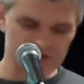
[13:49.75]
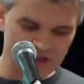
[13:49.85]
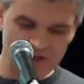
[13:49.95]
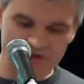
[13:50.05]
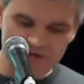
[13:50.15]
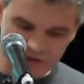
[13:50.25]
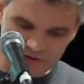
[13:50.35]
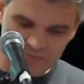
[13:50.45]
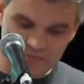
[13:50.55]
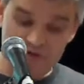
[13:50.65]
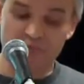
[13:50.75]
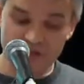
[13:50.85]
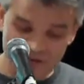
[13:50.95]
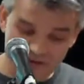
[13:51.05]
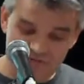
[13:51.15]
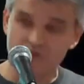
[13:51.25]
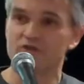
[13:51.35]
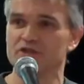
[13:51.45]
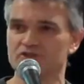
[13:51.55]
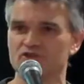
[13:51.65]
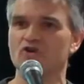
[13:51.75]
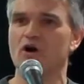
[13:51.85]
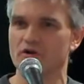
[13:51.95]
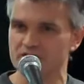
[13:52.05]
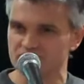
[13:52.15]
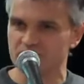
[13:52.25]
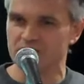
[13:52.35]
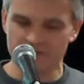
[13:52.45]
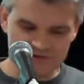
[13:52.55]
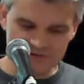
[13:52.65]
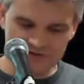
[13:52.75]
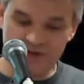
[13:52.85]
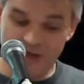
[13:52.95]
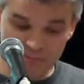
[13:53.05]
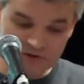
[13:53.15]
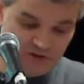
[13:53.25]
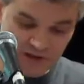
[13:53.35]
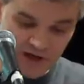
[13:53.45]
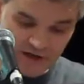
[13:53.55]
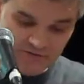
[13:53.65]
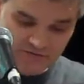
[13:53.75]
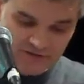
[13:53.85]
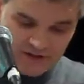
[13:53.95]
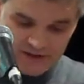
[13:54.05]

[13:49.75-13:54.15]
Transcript: It changes our perspective on these God incidents that happens in life.